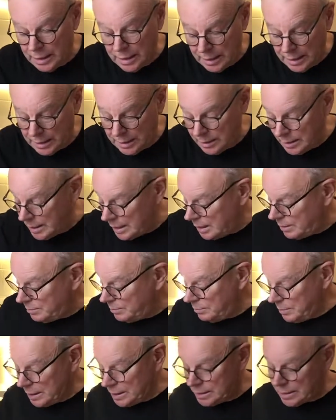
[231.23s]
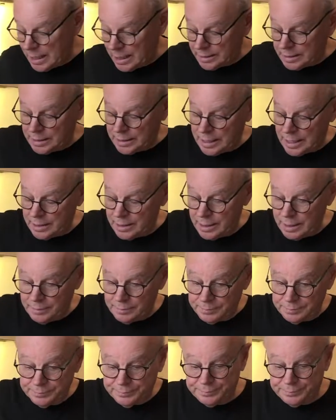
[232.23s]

and then mix that together.